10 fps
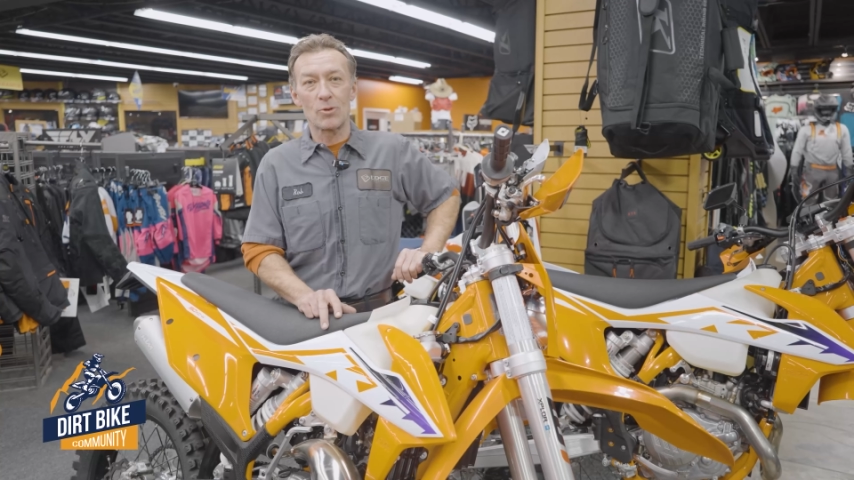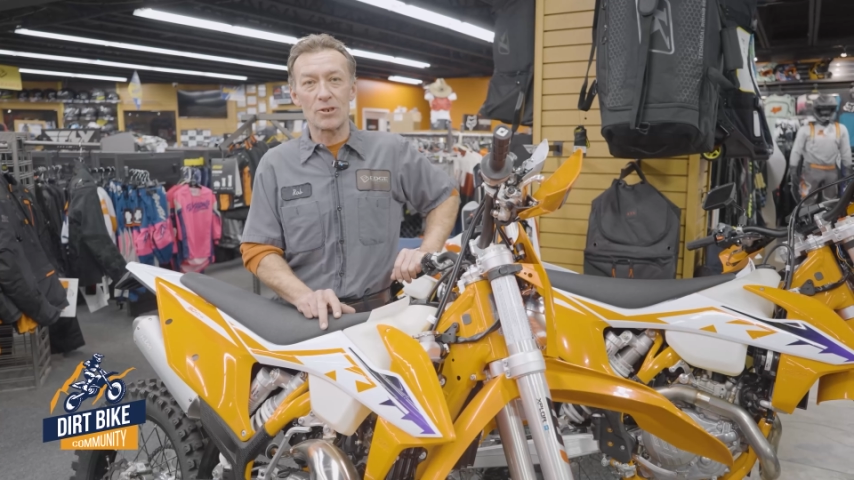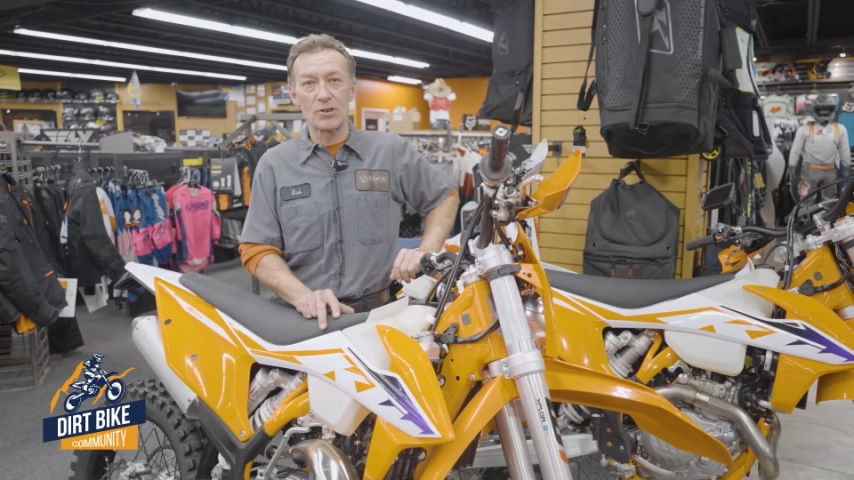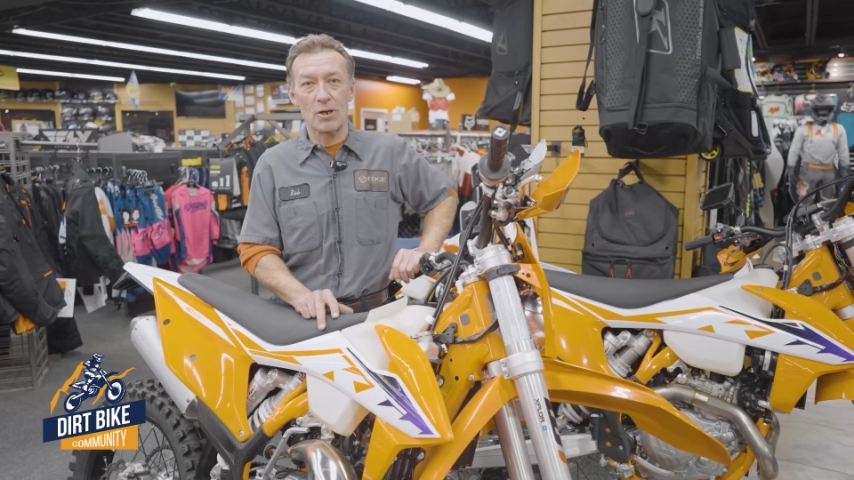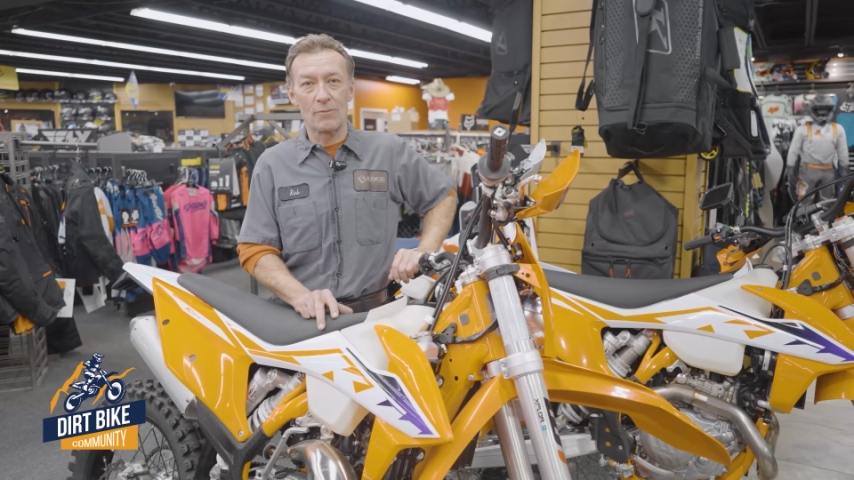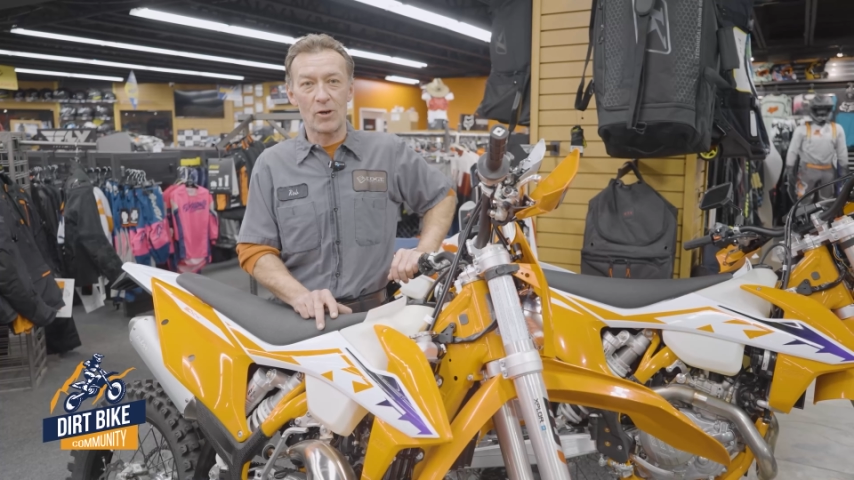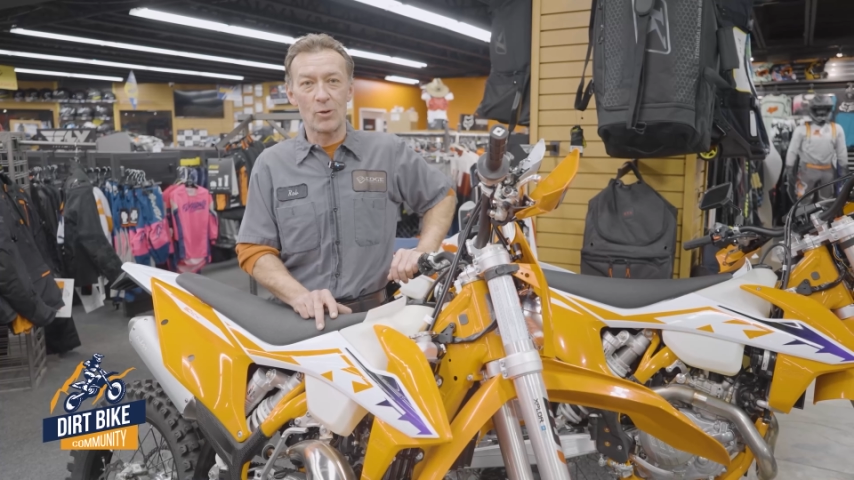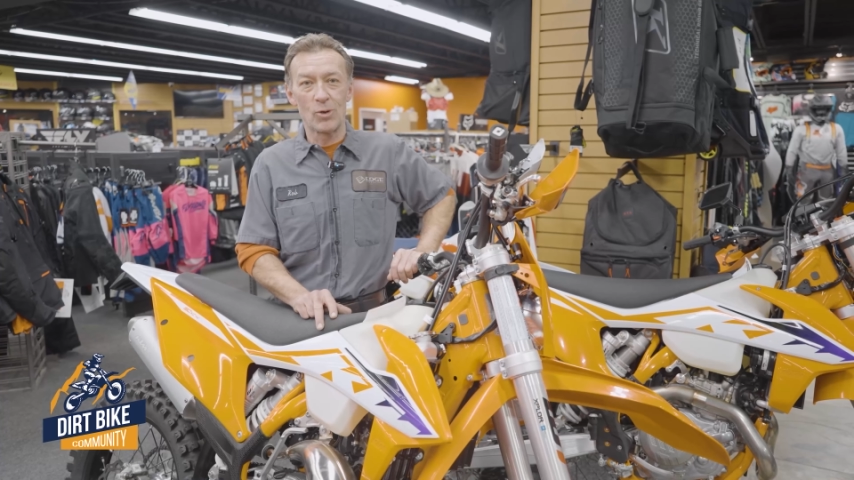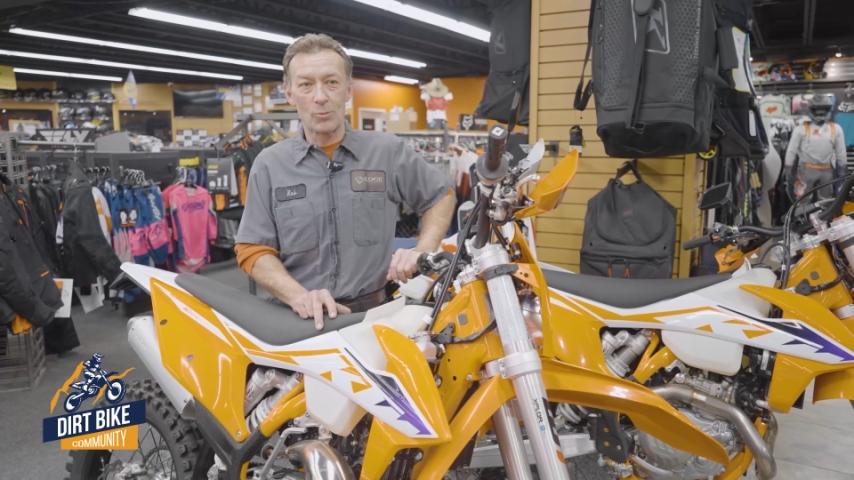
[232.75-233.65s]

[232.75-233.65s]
sharp, very well